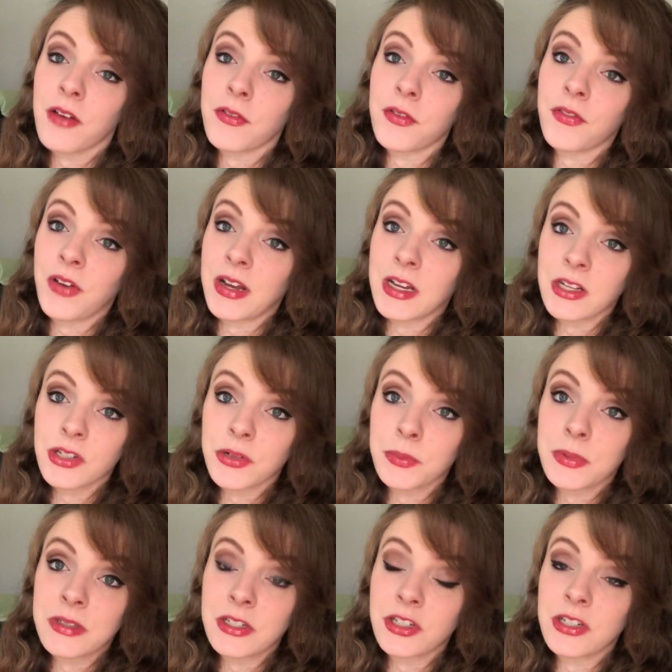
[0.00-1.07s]
of a financial
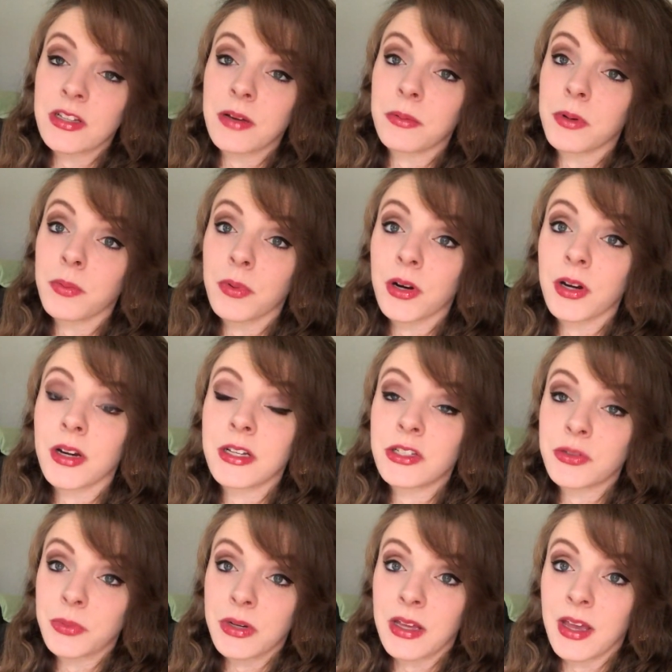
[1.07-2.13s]
position than we were in
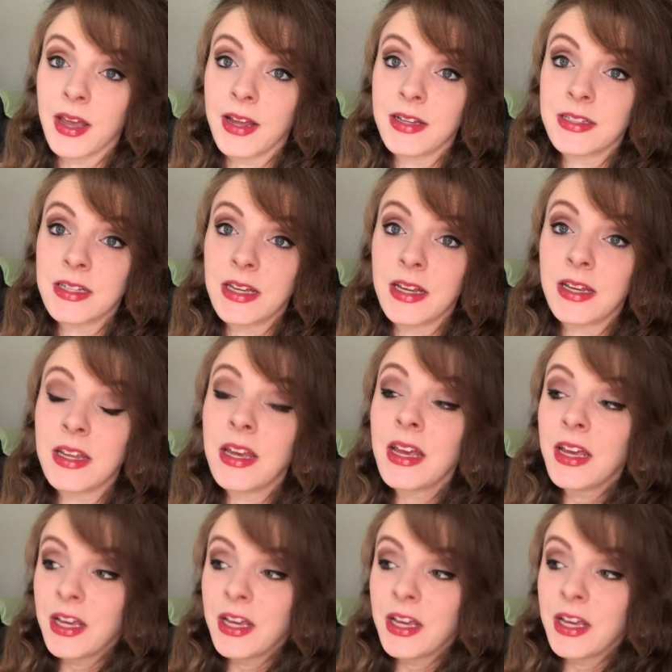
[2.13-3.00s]
2018.